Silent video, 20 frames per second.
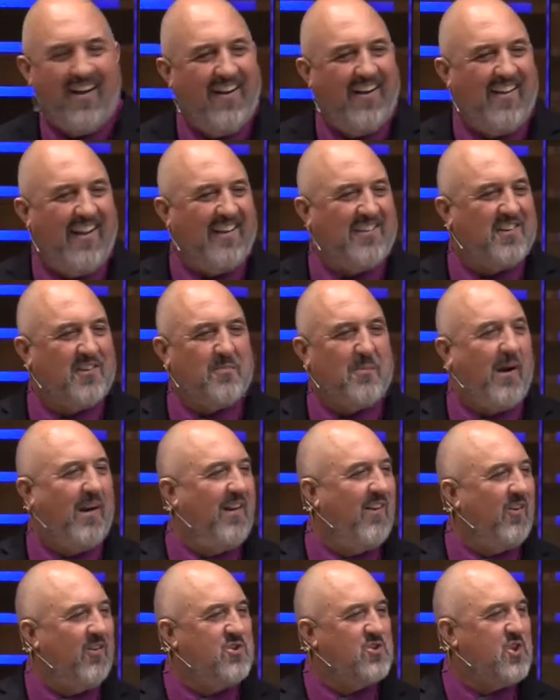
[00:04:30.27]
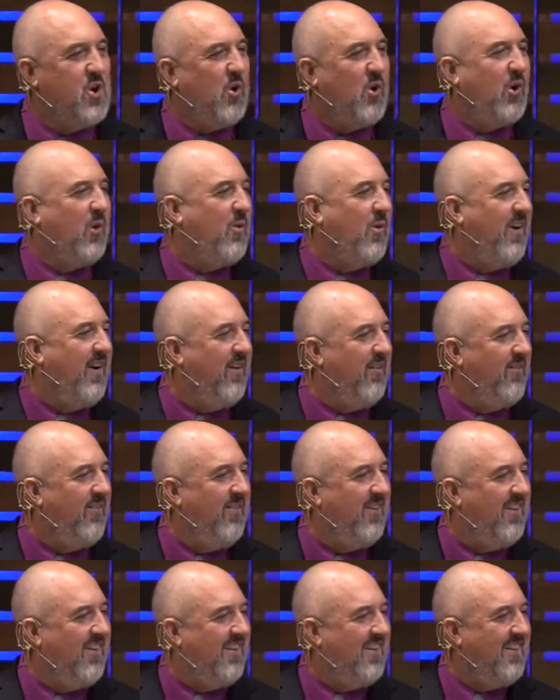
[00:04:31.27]
That's just my little joker way of,
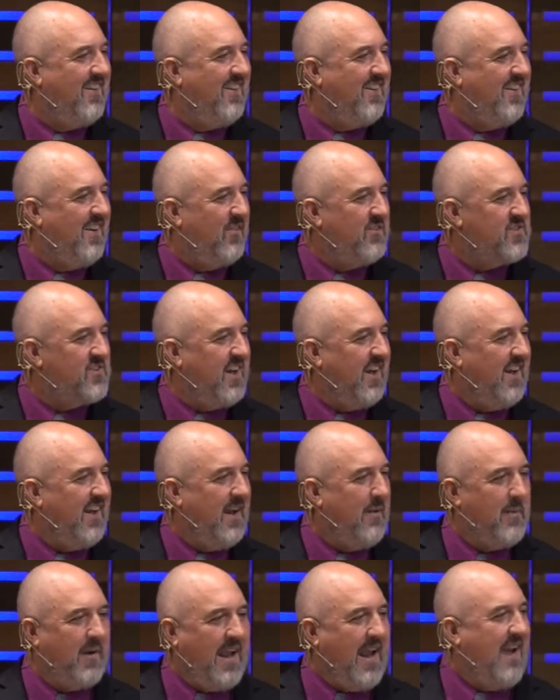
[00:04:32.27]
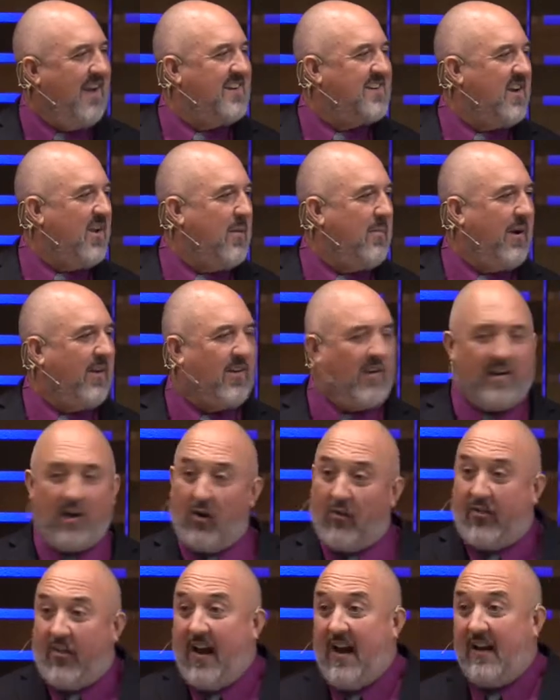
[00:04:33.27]
of saying that. But hey, it's all about the, Yo,
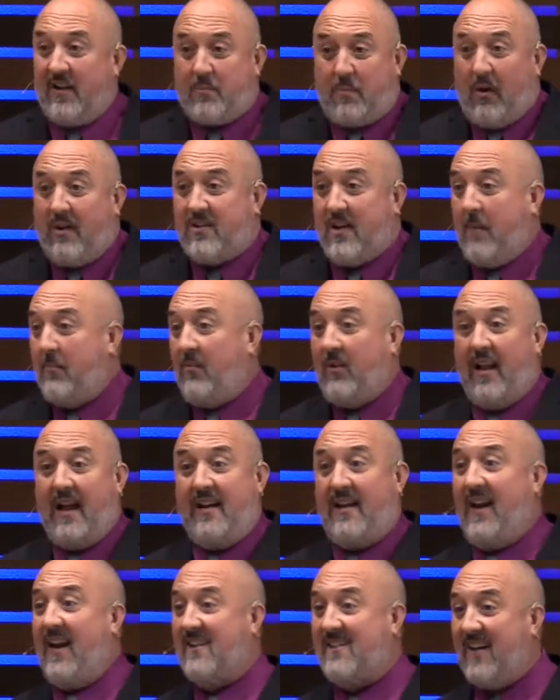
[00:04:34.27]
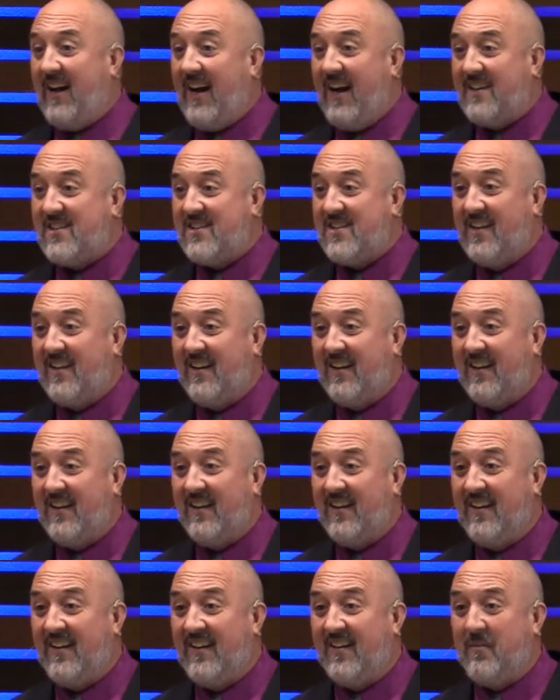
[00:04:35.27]
thanks, praise. I'm glad you got touched.
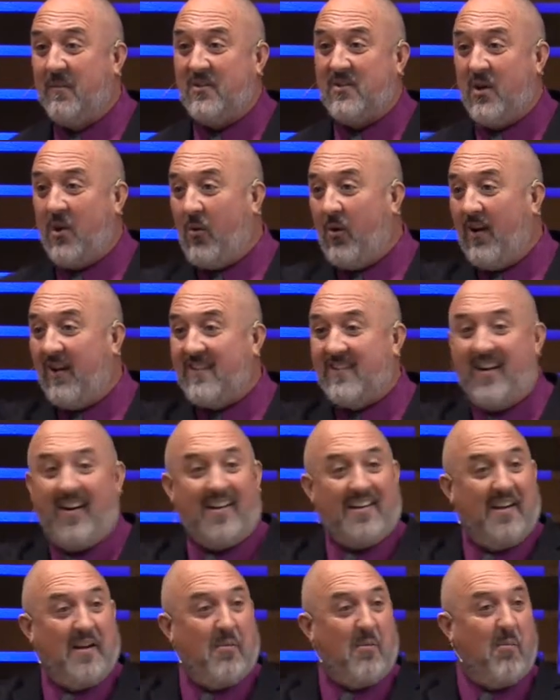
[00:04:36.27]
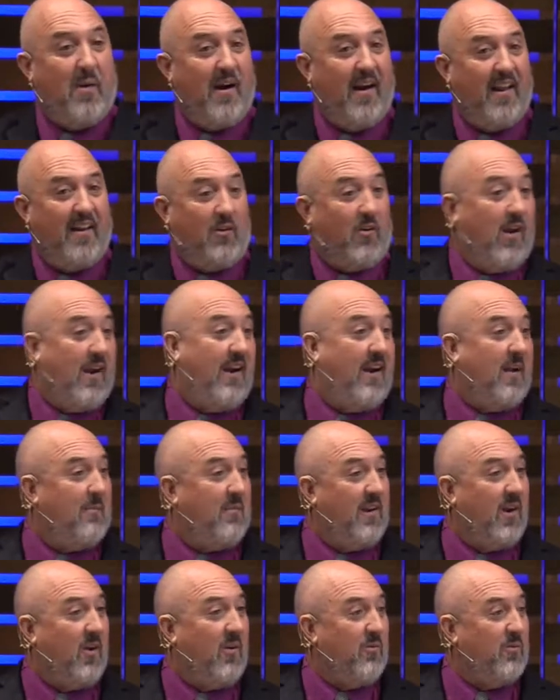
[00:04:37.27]
But you know what? Talk to him about it. Great, I'm, you
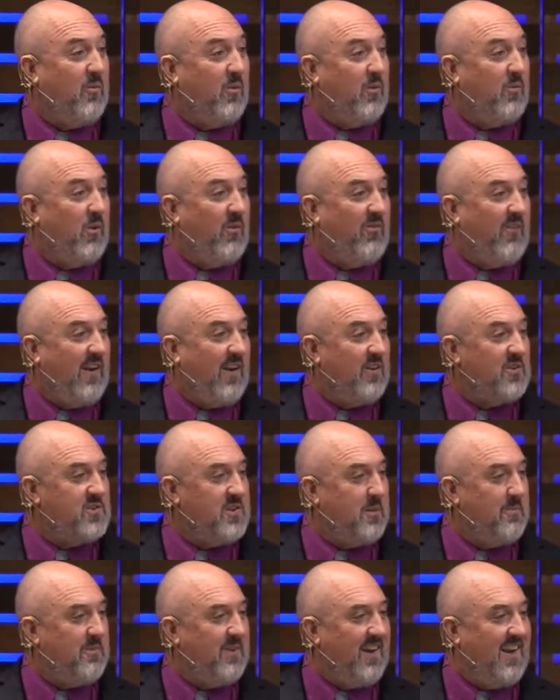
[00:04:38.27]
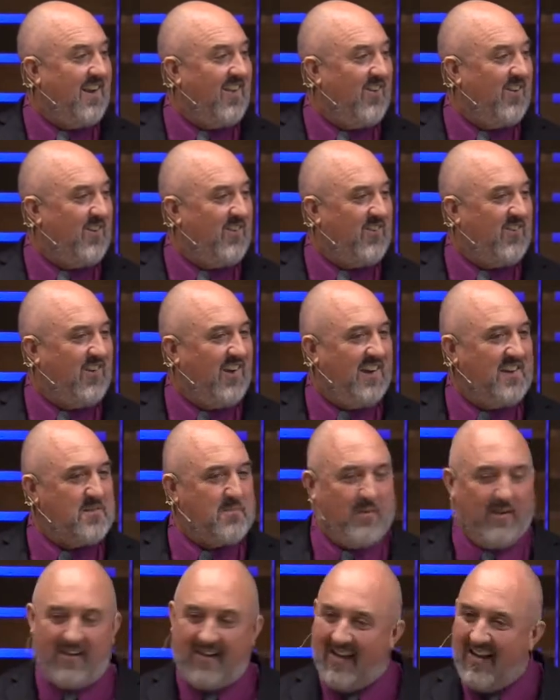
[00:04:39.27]
know, we'll fellowship together and such,
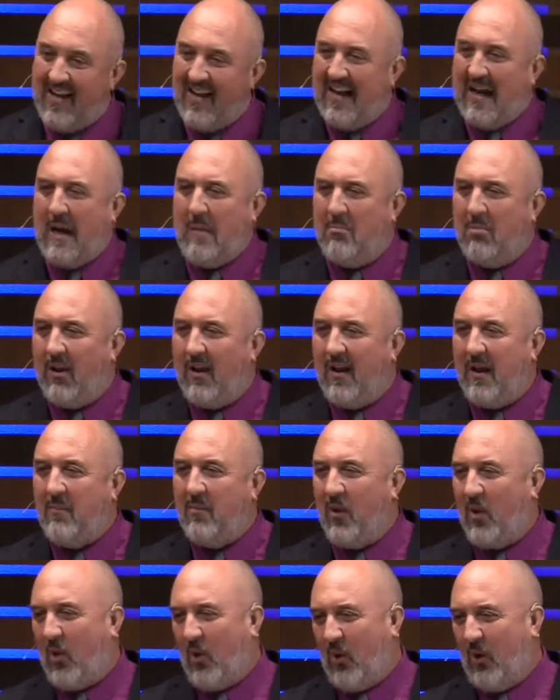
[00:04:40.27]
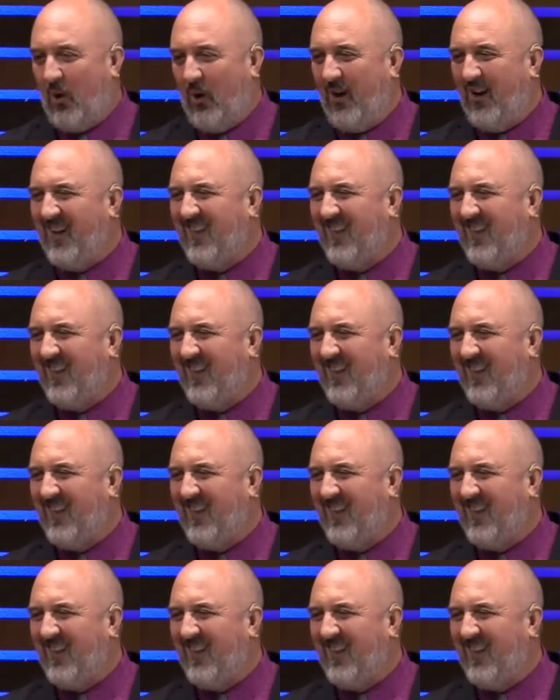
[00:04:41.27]
but I blame the Lord.